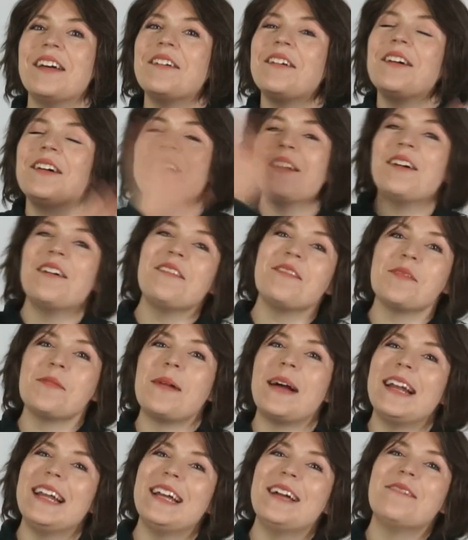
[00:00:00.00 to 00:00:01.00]
hello
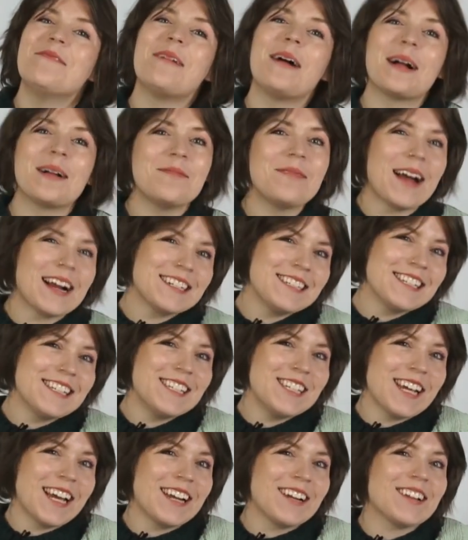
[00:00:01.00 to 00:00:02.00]
everybody, welcome back to the
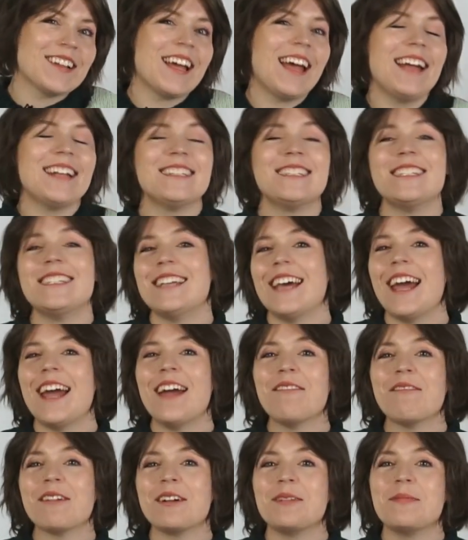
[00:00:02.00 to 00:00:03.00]
channel, and today we're going
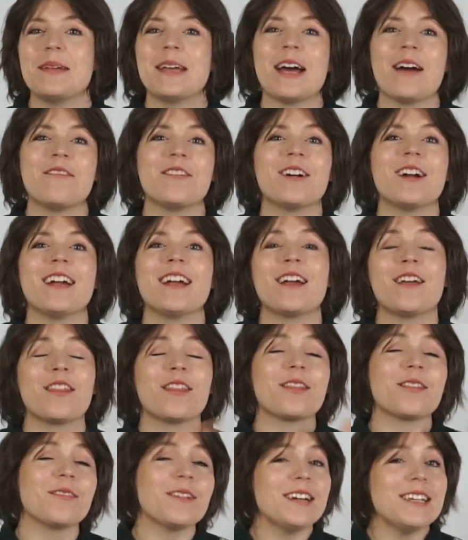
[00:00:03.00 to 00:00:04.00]
to be covering
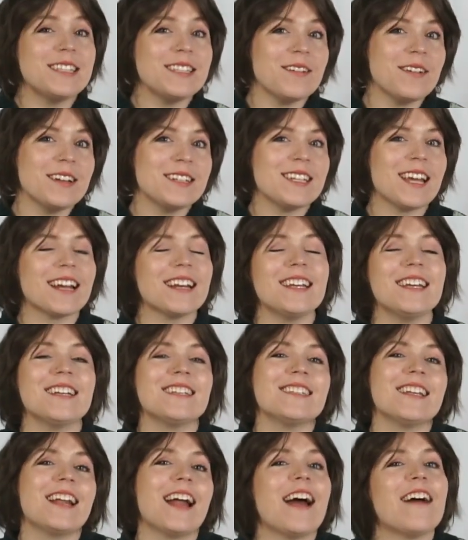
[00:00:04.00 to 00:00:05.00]
3 sewing techniques that
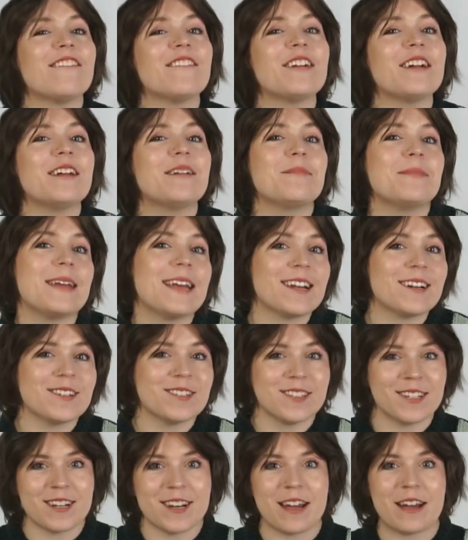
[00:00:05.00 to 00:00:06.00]
every beginner should
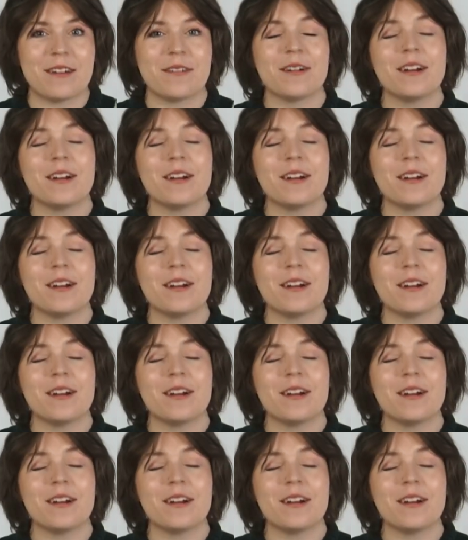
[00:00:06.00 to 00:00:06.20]
know: